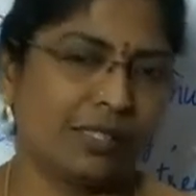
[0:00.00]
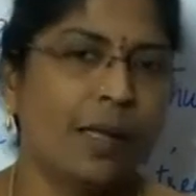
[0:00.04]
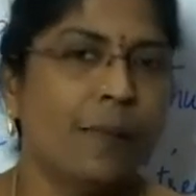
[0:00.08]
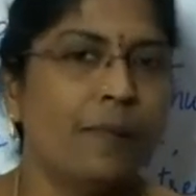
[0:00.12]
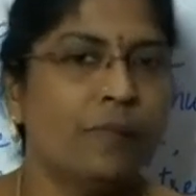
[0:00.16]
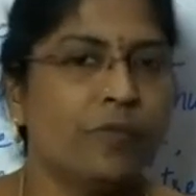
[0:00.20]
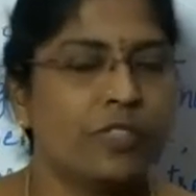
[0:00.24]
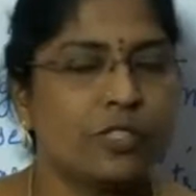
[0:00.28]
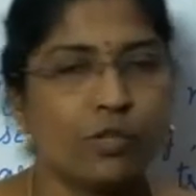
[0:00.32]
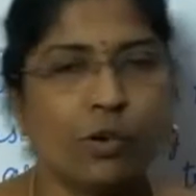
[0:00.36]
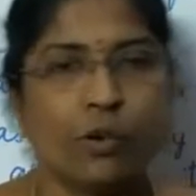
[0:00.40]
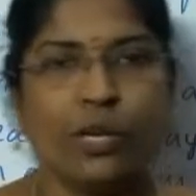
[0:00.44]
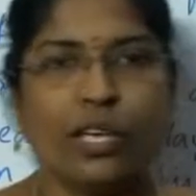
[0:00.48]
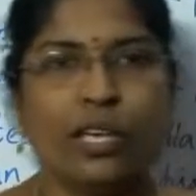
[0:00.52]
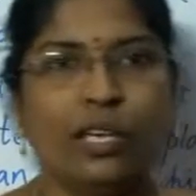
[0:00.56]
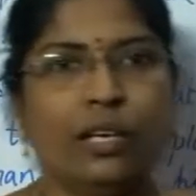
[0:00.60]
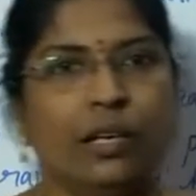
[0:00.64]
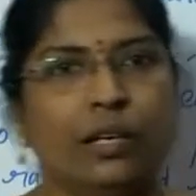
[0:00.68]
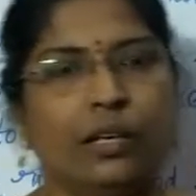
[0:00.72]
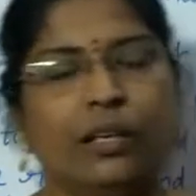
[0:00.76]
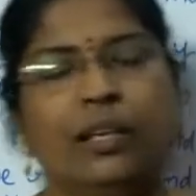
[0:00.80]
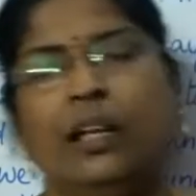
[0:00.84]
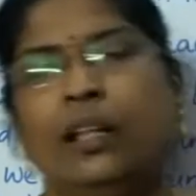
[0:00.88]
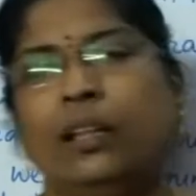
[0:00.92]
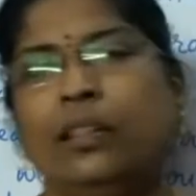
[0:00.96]
So here,
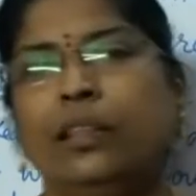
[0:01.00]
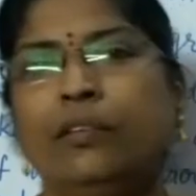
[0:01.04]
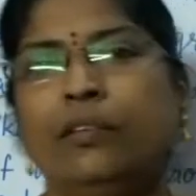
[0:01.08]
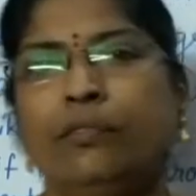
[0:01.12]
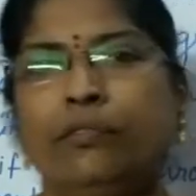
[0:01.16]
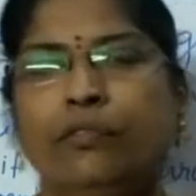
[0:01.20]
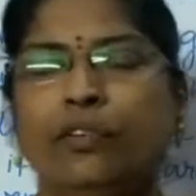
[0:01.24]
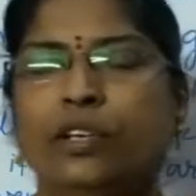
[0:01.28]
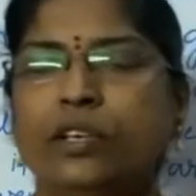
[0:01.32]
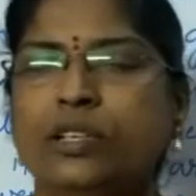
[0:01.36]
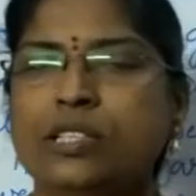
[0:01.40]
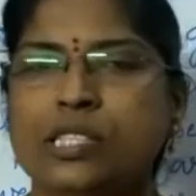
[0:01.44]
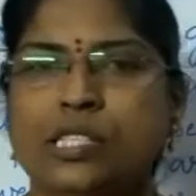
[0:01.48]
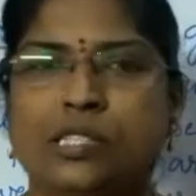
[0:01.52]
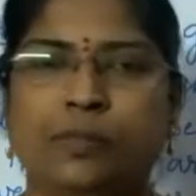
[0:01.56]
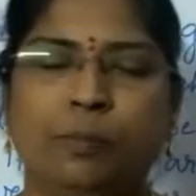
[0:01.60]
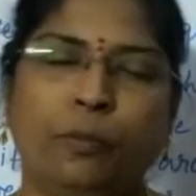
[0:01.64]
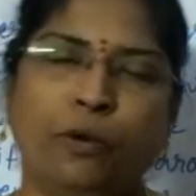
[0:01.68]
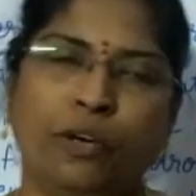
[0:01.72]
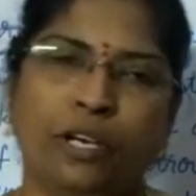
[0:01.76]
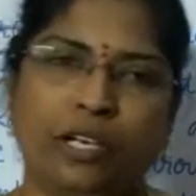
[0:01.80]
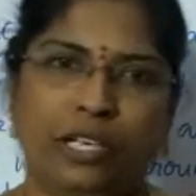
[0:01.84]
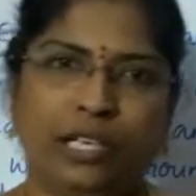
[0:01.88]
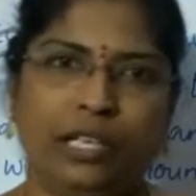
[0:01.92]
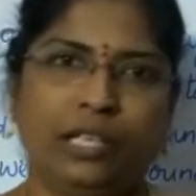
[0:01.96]
the first
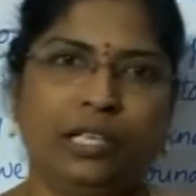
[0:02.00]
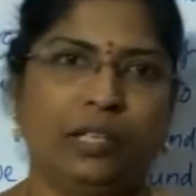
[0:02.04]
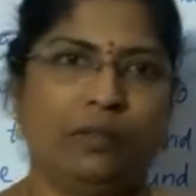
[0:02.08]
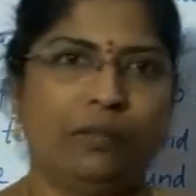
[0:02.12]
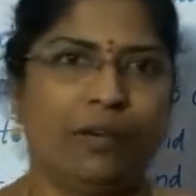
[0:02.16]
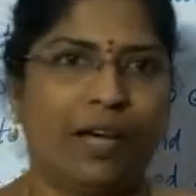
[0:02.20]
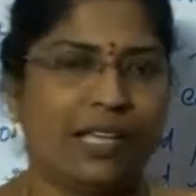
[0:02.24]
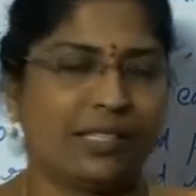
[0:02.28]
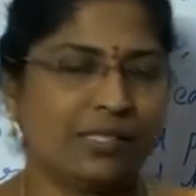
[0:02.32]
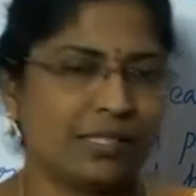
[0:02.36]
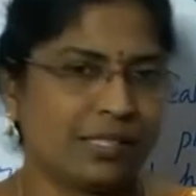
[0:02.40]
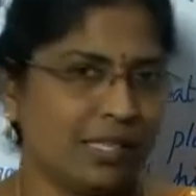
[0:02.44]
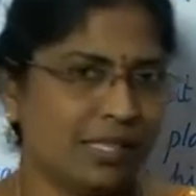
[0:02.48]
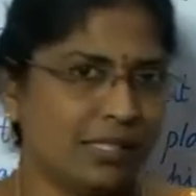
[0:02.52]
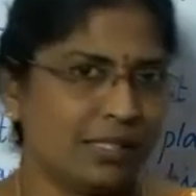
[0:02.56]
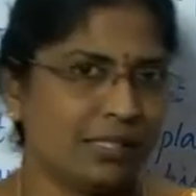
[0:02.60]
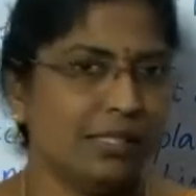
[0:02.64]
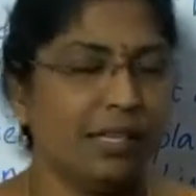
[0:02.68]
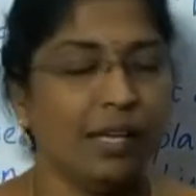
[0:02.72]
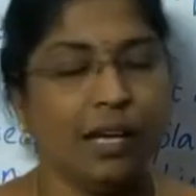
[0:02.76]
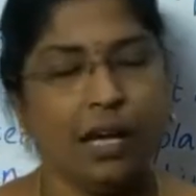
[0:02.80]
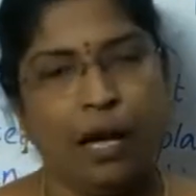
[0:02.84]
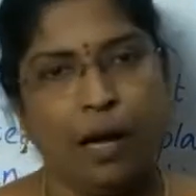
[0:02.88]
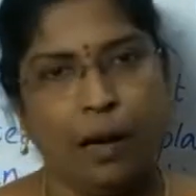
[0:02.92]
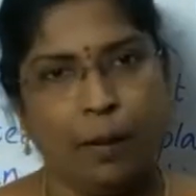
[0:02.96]
poetic device is the
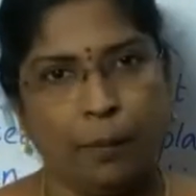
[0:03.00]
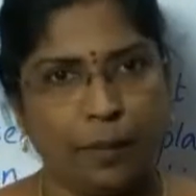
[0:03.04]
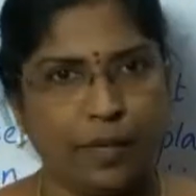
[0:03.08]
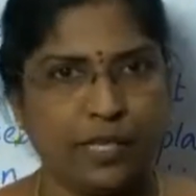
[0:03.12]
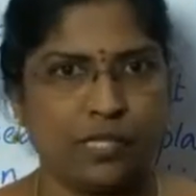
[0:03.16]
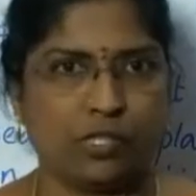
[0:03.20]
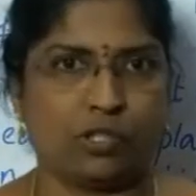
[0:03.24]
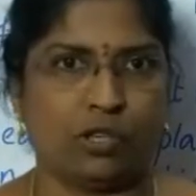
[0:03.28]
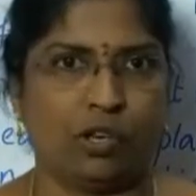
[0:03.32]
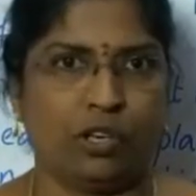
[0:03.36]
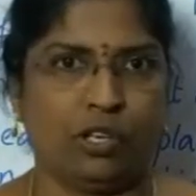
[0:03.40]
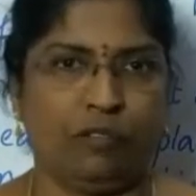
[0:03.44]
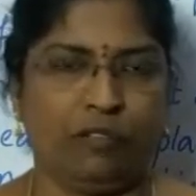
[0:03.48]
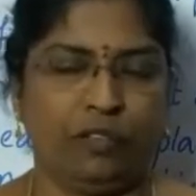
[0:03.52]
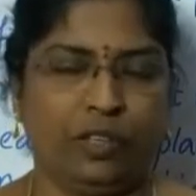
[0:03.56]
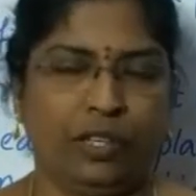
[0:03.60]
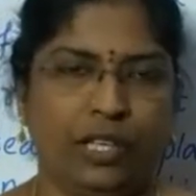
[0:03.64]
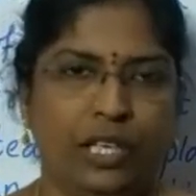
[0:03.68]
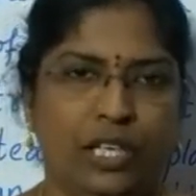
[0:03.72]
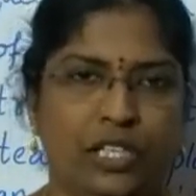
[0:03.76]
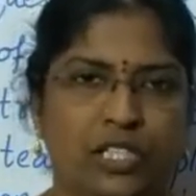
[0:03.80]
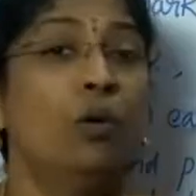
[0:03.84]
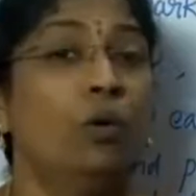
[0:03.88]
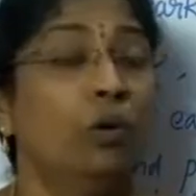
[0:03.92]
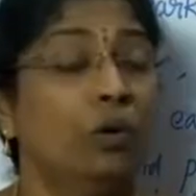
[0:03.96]

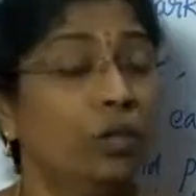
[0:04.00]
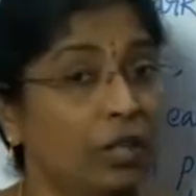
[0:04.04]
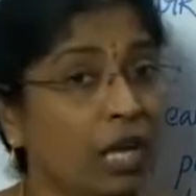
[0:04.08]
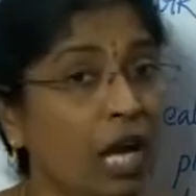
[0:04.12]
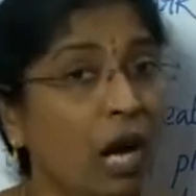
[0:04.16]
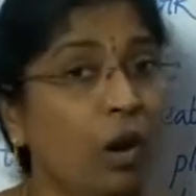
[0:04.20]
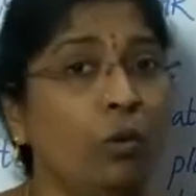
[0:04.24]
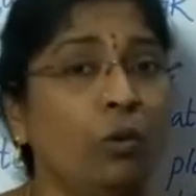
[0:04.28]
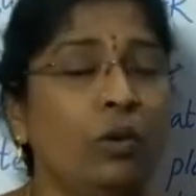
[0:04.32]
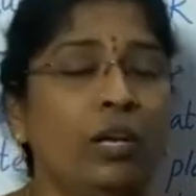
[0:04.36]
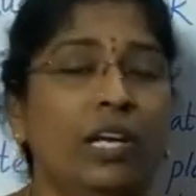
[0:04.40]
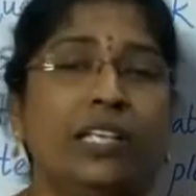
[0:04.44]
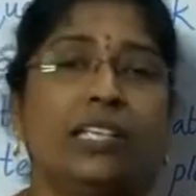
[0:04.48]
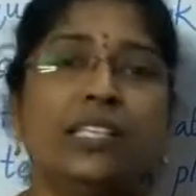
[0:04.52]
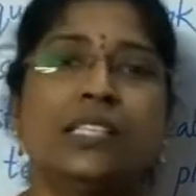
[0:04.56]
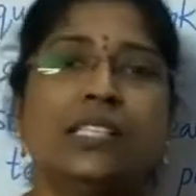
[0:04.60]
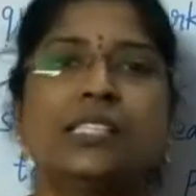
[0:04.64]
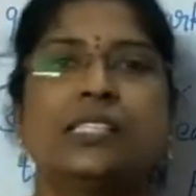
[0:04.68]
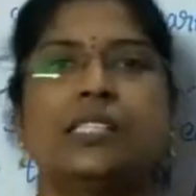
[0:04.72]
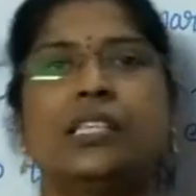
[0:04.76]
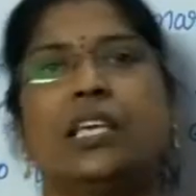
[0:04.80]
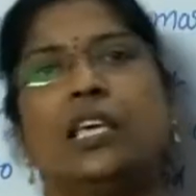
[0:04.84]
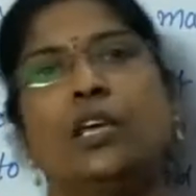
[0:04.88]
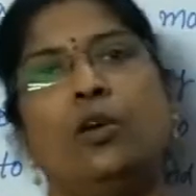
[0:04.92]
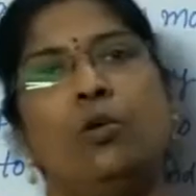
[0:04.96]
personification. Now, let us
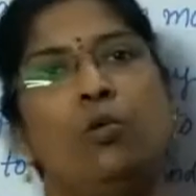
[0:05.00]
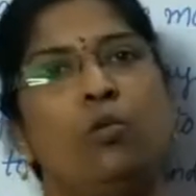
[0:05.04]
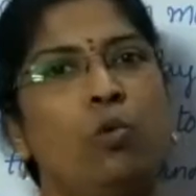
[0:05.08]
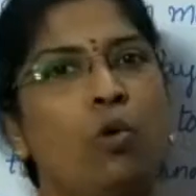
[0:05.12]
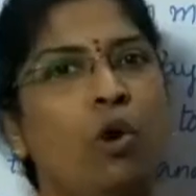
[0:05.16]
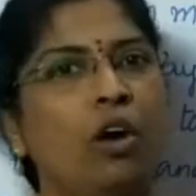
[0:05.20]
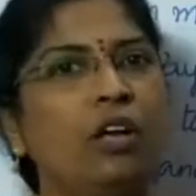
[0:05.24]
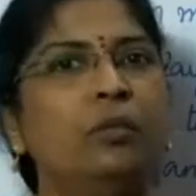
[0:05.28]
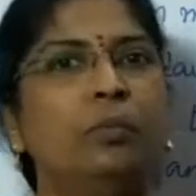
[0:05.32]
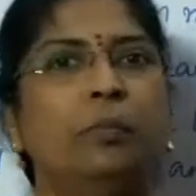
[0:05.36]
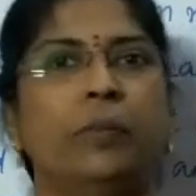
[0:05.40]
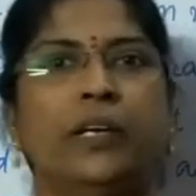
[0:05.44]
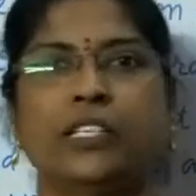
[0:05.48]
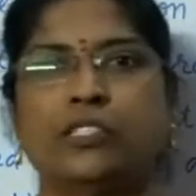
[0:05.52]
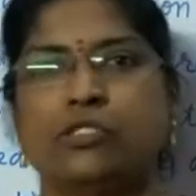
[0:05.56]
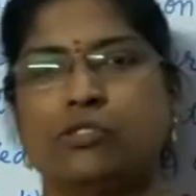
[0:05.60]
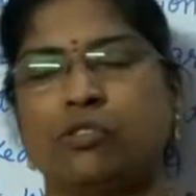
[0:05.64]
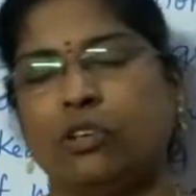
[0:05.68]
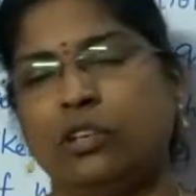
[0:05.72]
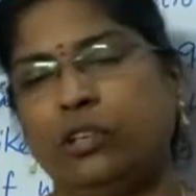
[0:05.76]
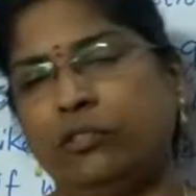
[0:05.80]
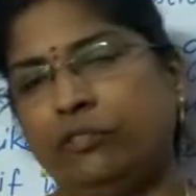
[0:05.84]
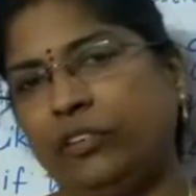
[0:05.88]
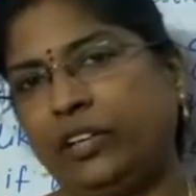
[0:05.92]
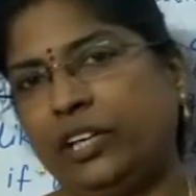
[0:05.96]
see what
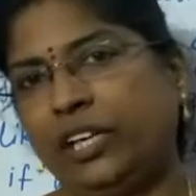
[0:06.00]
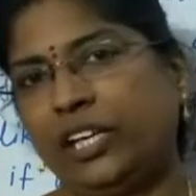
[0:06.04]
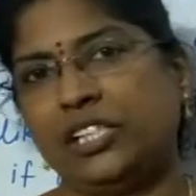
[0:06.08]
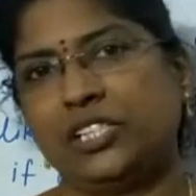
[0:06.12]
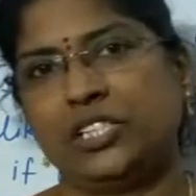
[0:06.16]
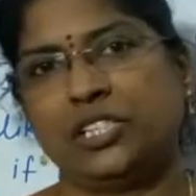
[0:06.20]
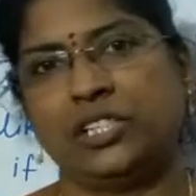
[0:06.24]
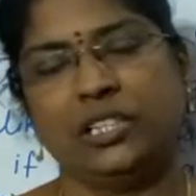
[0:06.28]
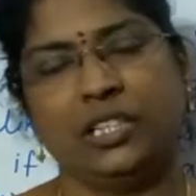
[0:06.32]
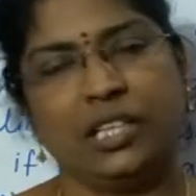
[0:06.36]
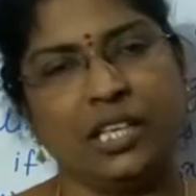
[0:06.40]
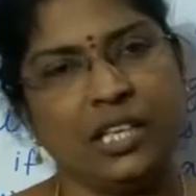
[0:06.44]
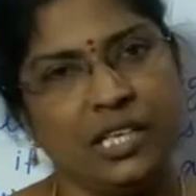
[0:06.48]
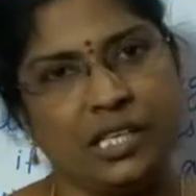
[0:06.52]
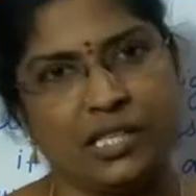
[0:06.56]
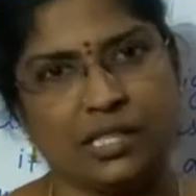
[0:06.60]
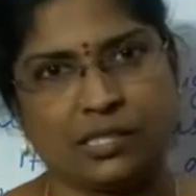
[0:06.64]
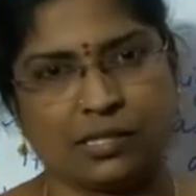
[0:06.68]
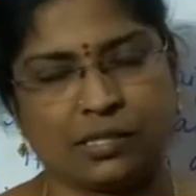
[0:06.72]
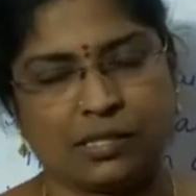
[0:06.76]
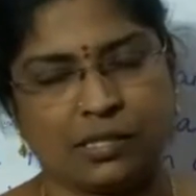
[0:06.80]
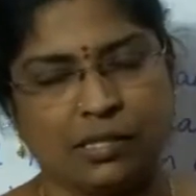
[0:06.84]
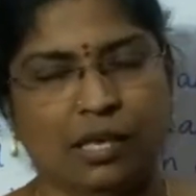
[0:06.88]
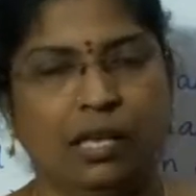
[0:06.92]
personification is.